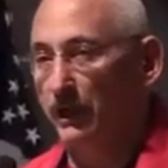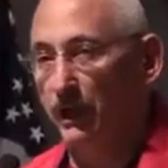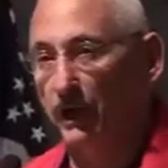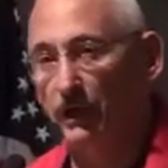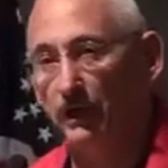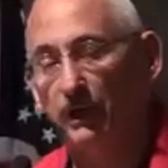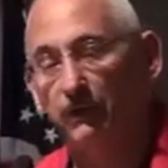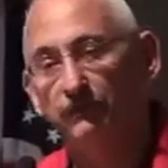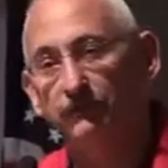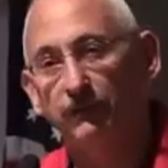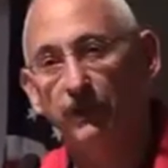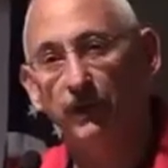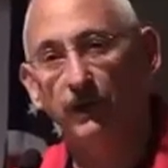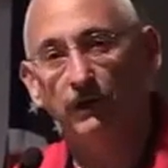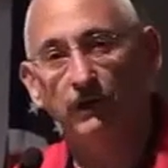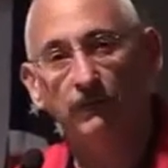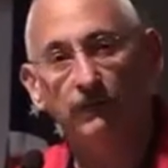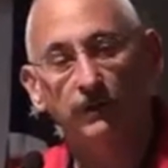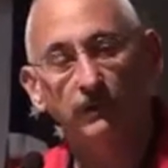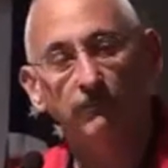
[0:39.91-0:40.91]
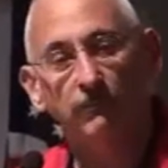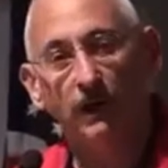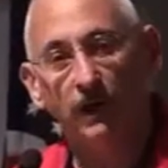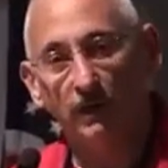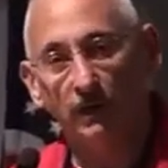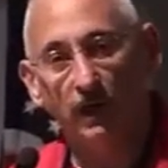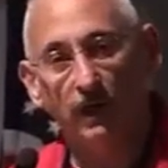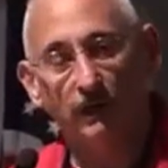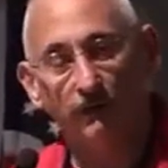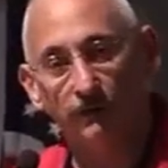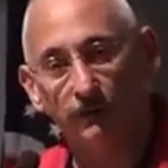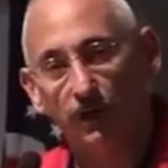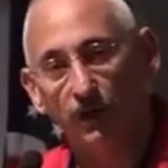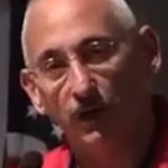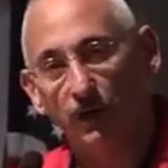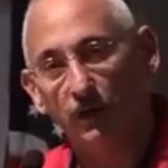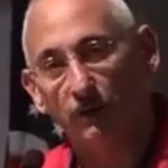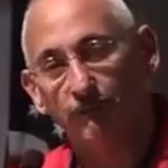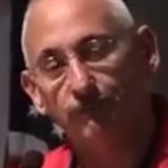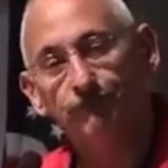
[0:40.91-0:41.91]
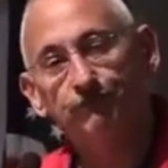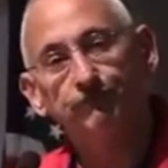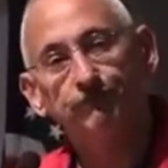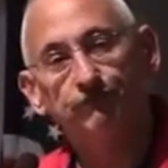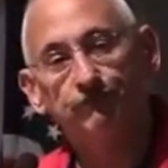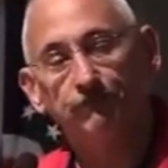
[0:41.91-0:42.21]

And I found in my lifetime